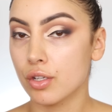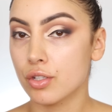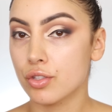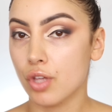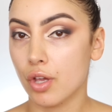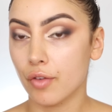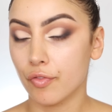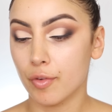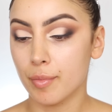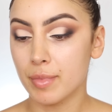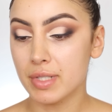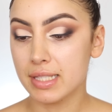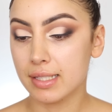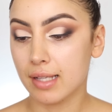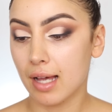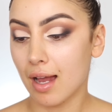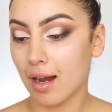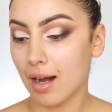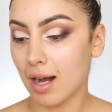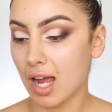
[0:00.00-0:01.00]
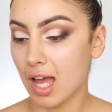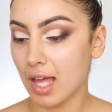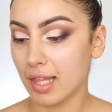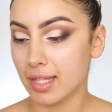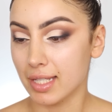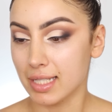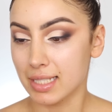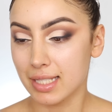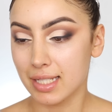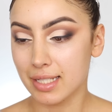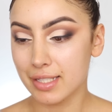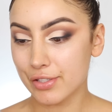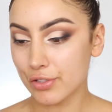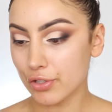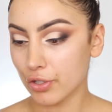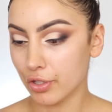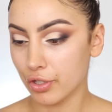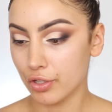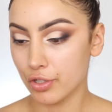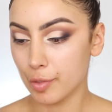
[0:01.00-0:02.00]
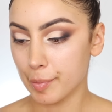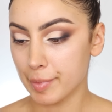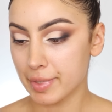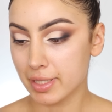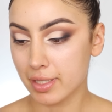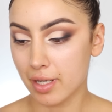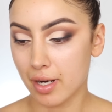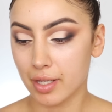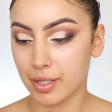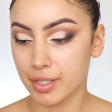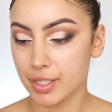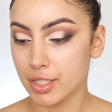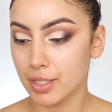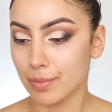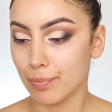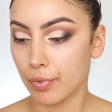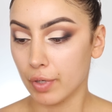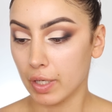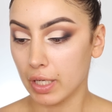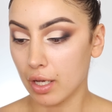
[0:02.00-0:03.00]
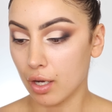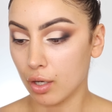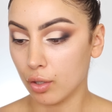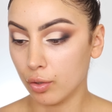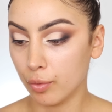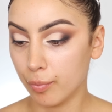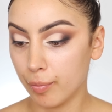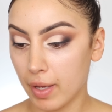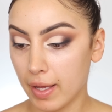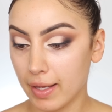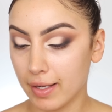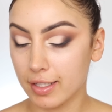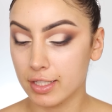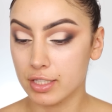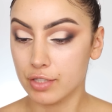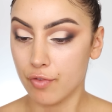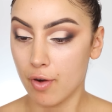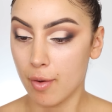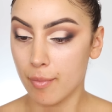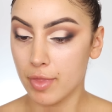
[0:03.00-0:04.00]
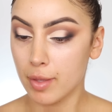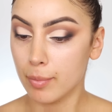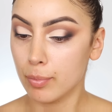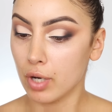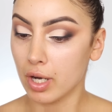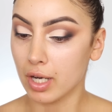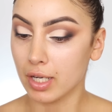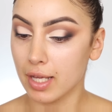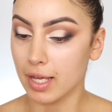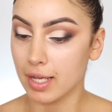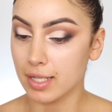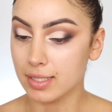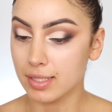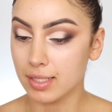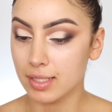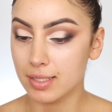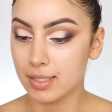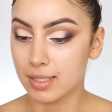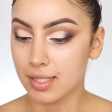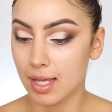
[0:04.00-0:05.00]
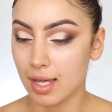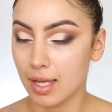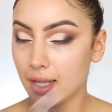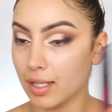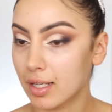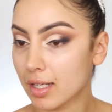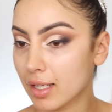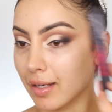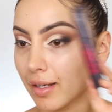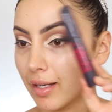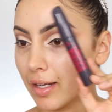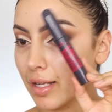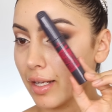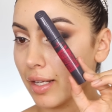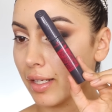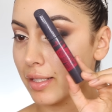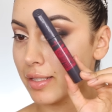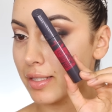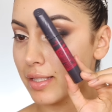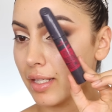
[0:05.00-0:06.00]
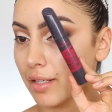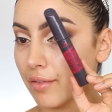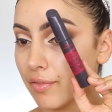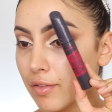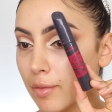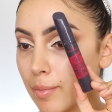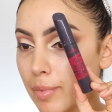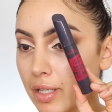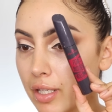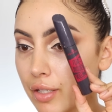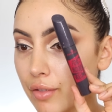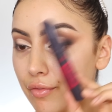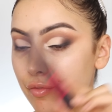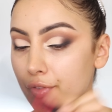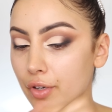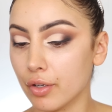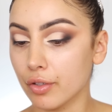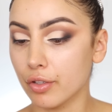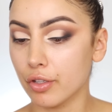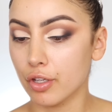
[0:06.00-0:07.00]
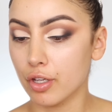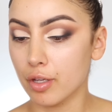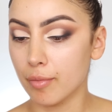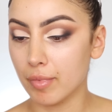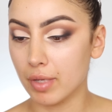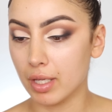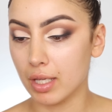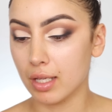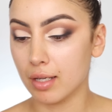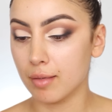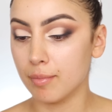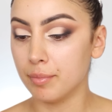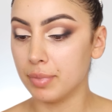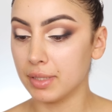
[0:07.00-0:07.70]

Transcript: So for mascara, this is not a new mascara, this is pretty old, but it's from the brand Essence and it is the Forbidden Volume in